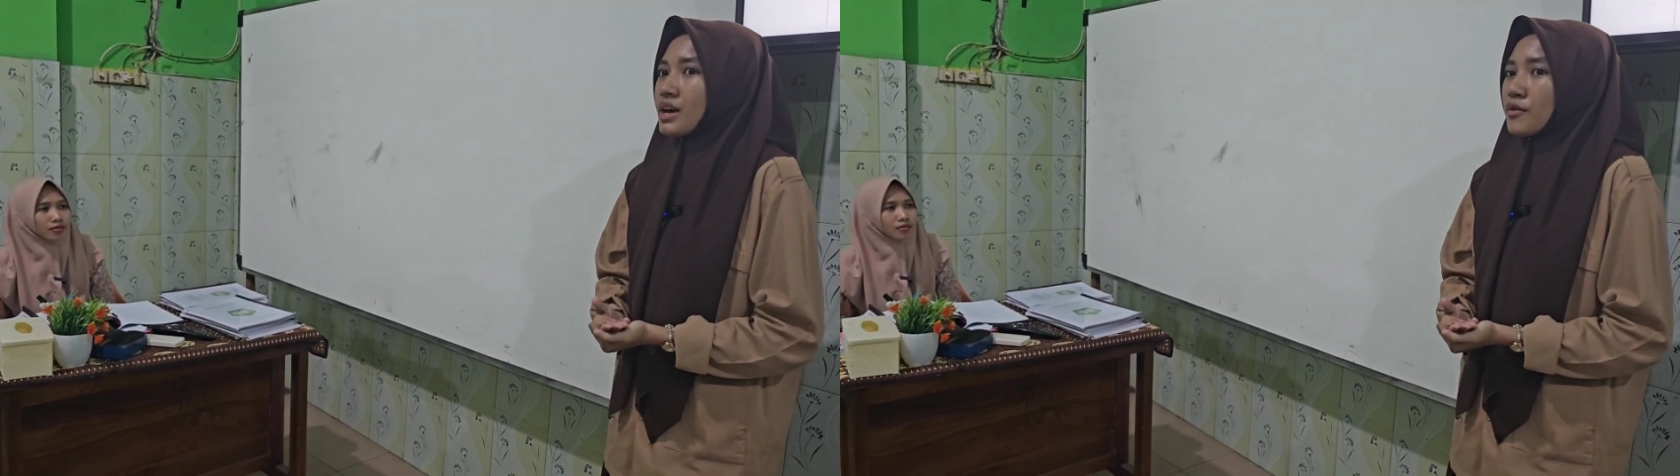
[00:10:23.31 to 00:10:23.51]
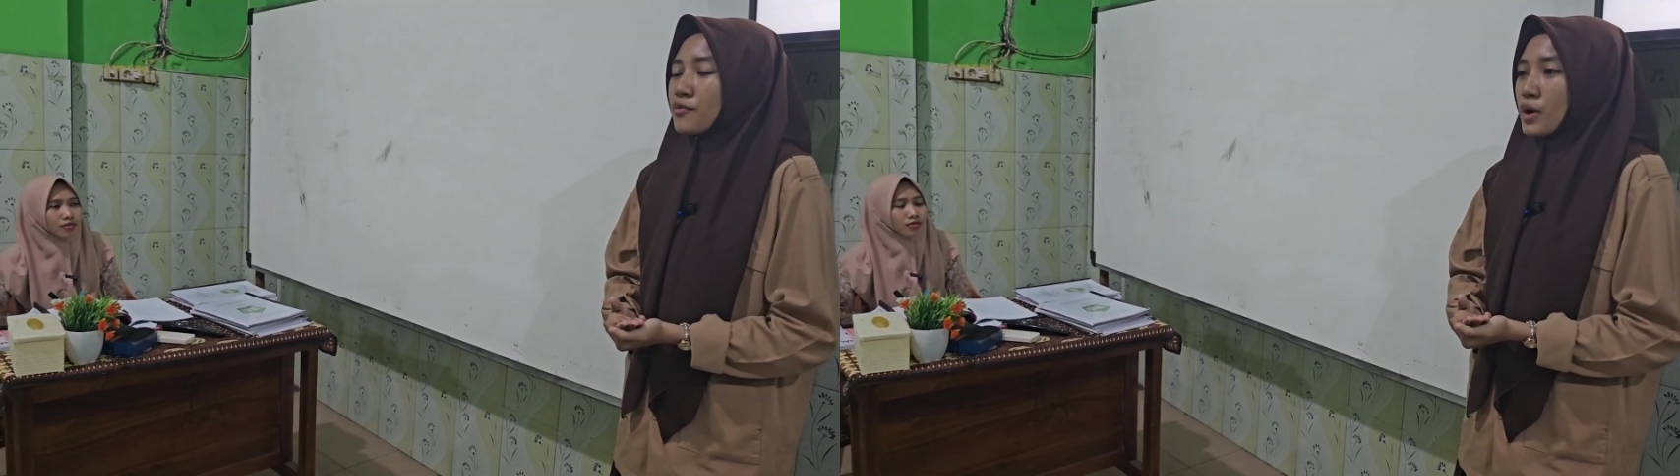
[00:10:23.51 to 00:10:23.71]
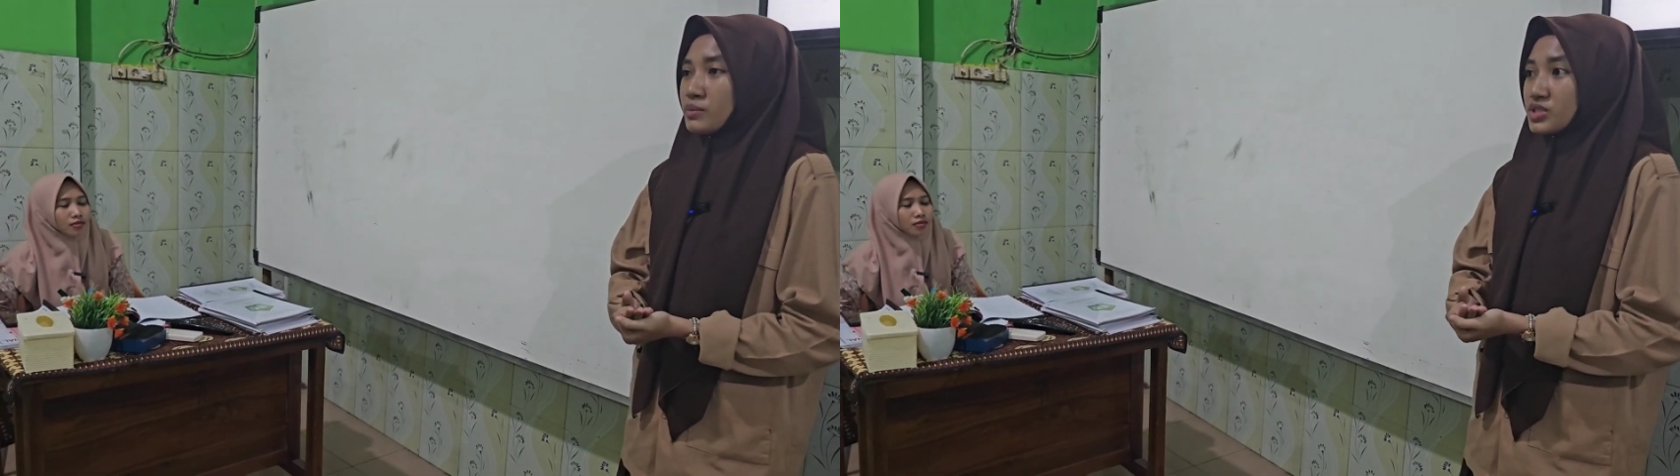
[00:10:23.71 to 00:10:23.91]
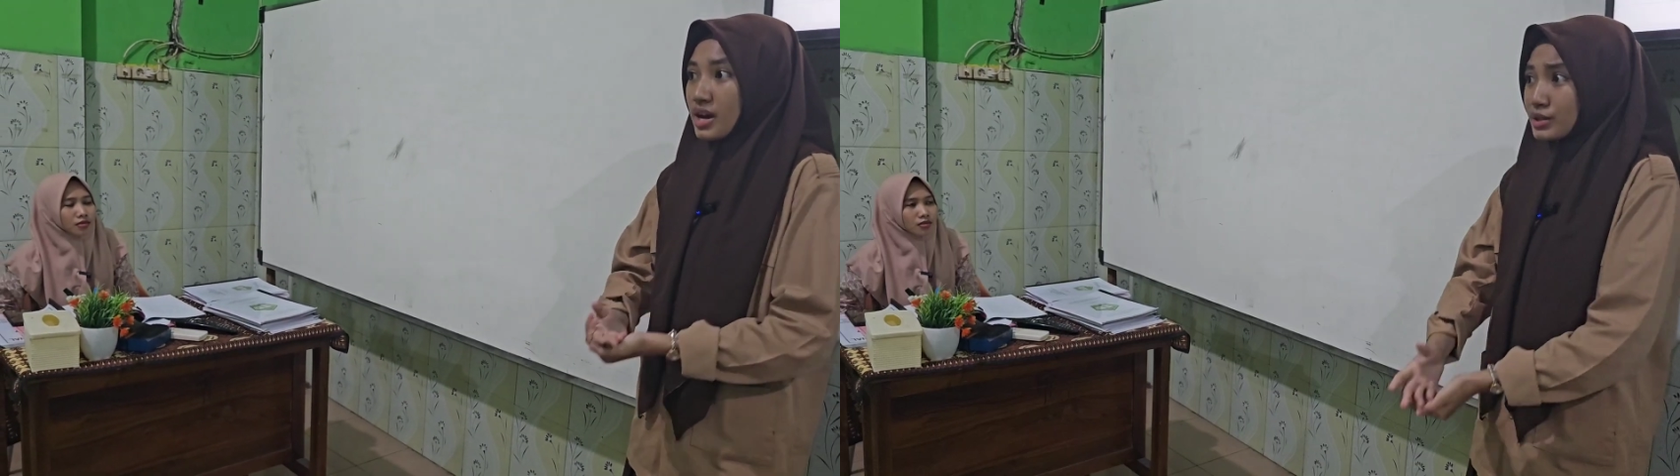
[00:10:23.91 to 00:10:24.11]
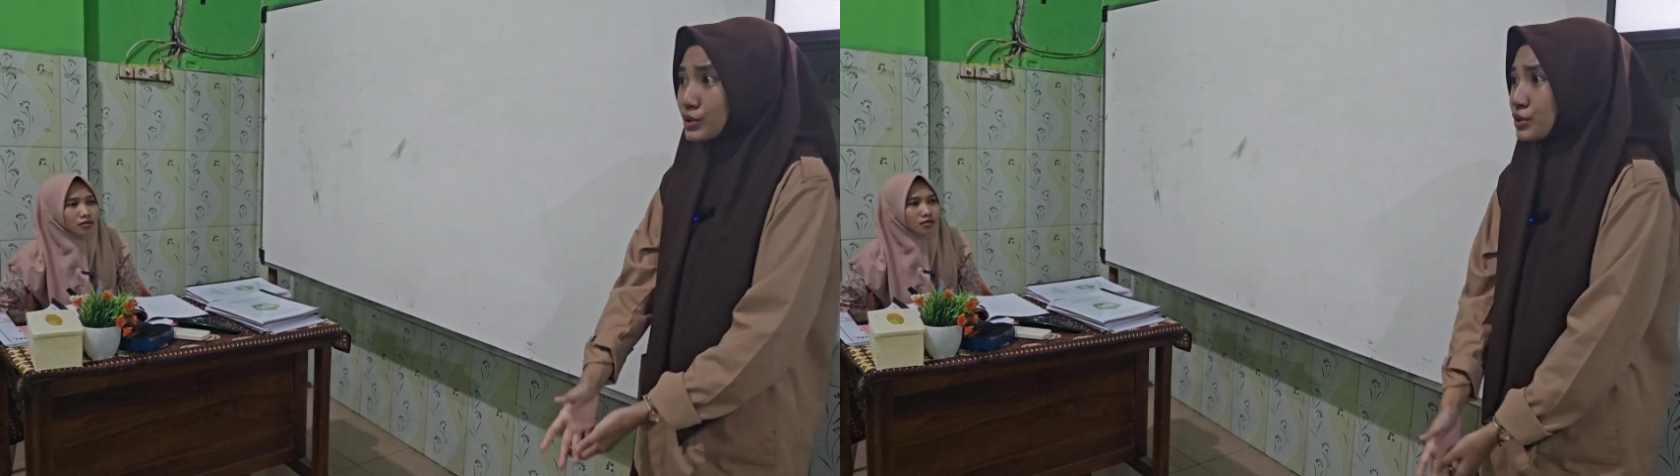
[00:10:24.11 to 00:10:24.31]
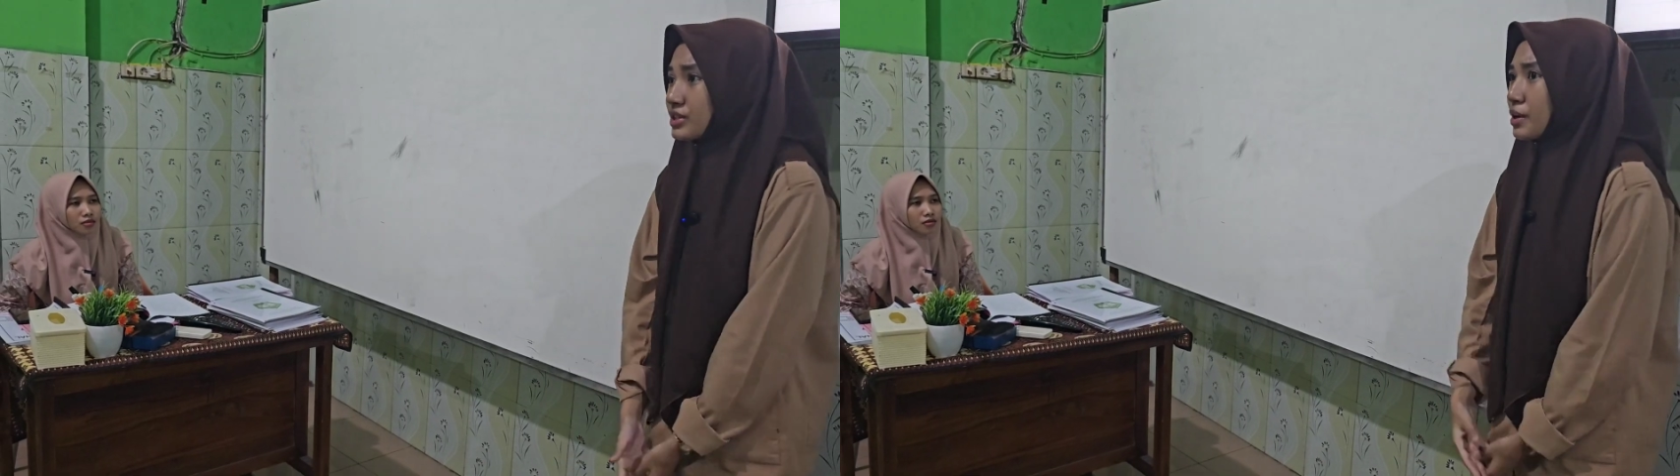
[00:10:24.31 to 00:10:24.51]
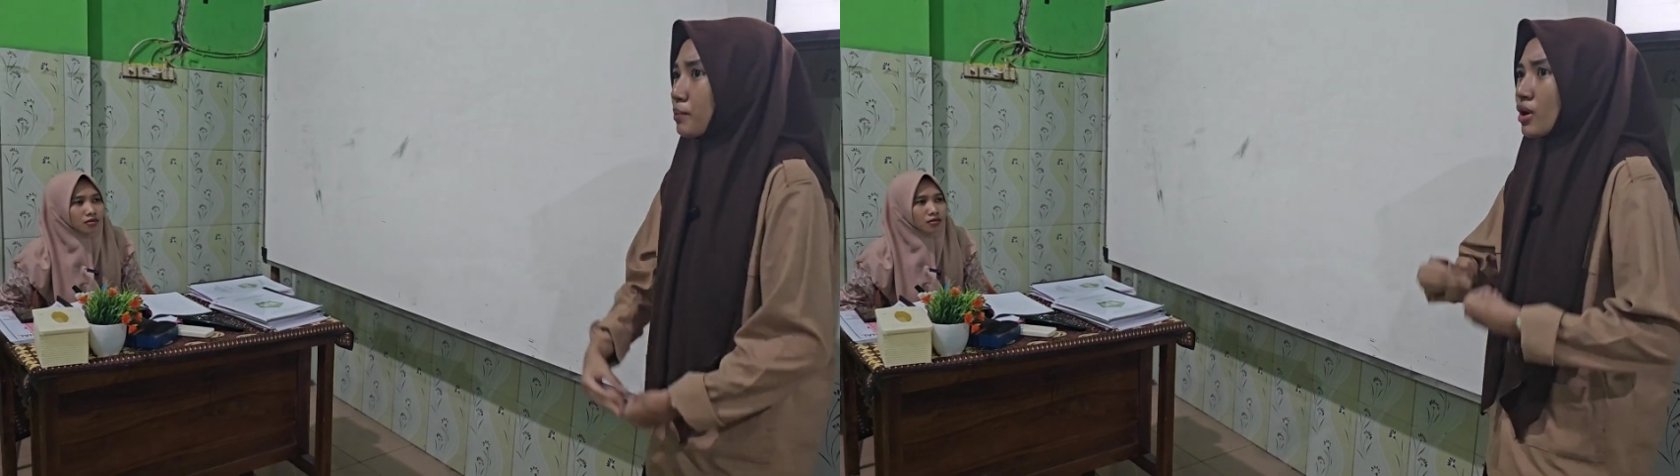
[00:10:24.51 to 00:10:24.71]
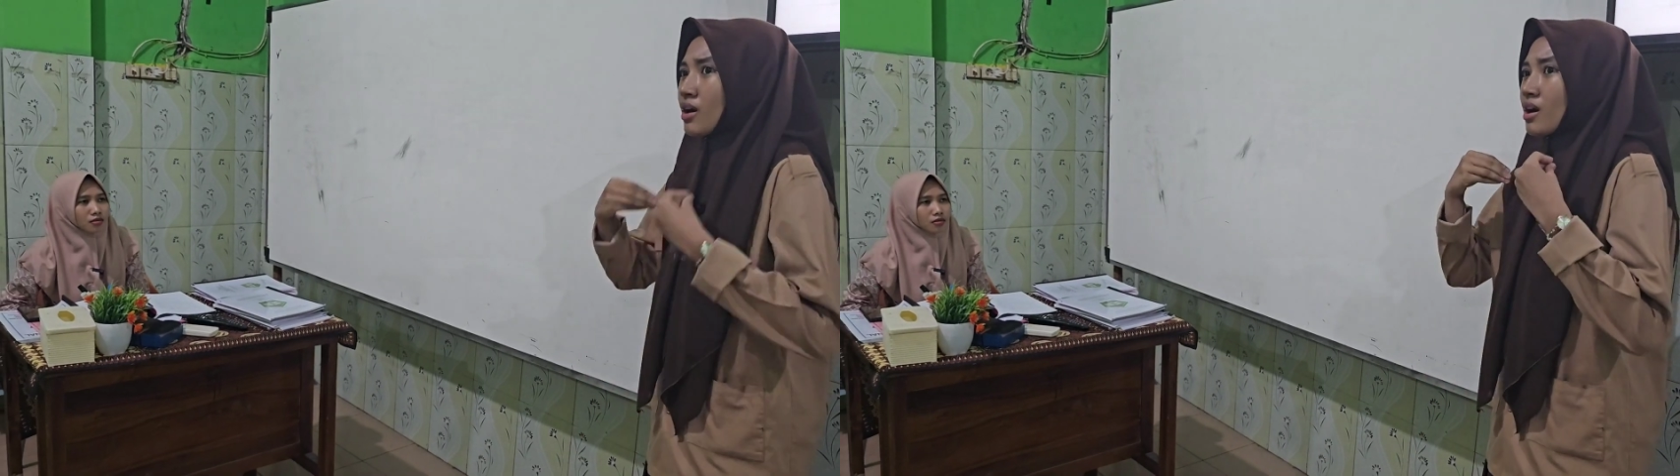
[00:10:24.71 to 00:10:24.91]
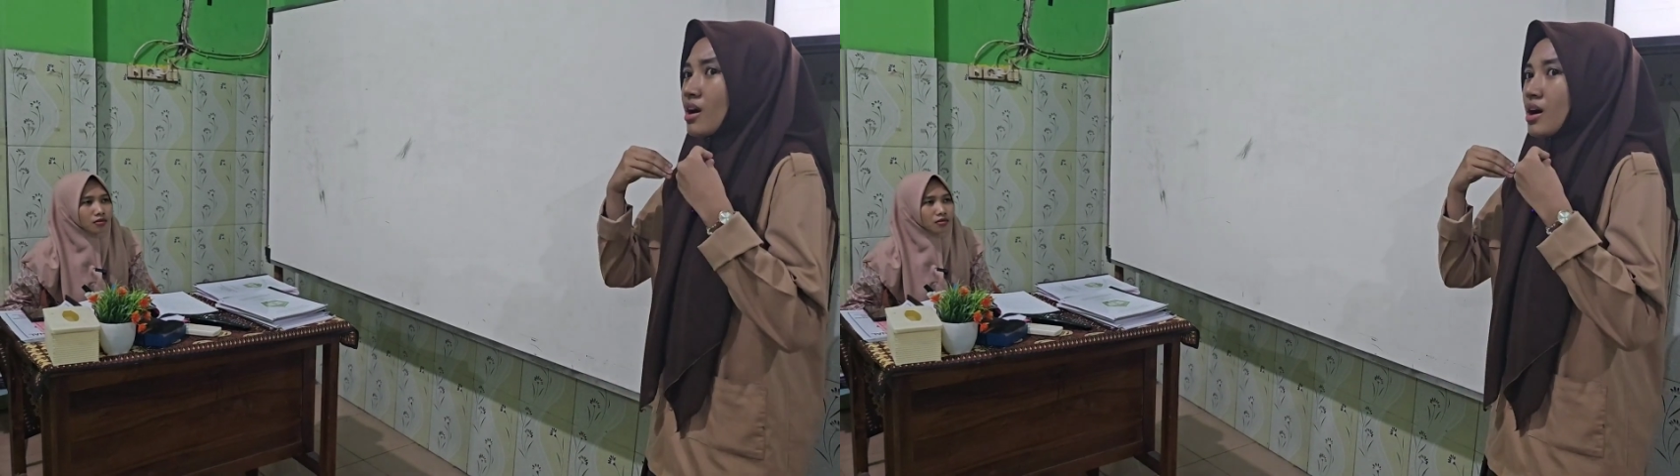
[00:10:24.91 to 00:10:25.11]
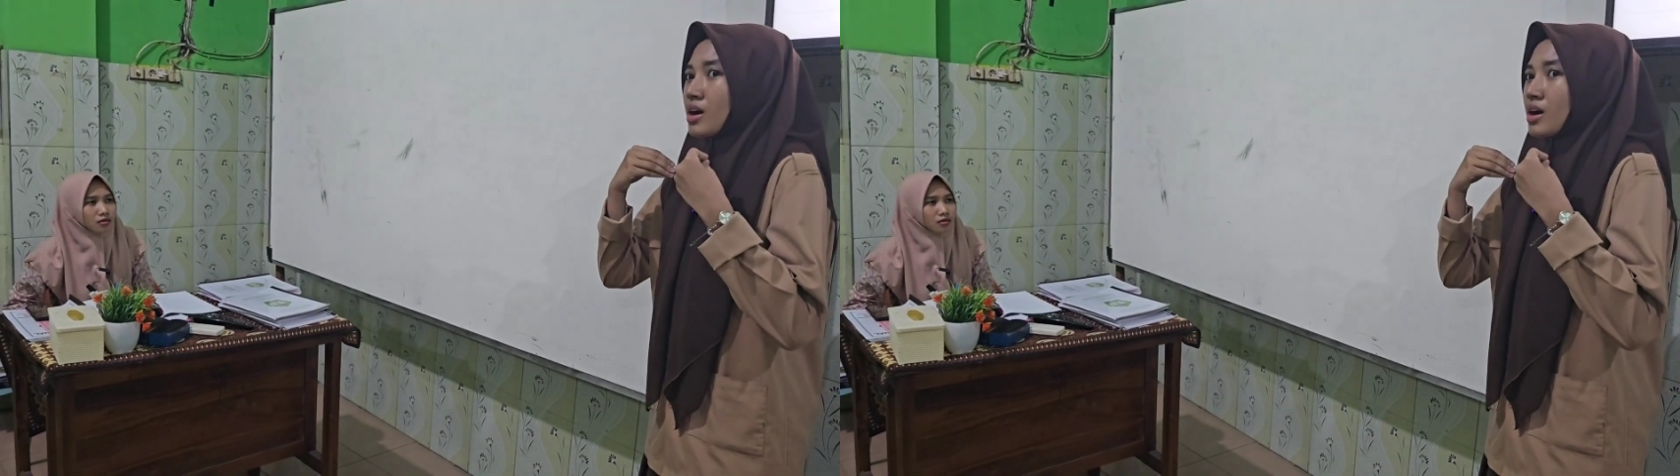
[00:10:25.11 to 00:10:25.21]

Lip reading: from childhood they more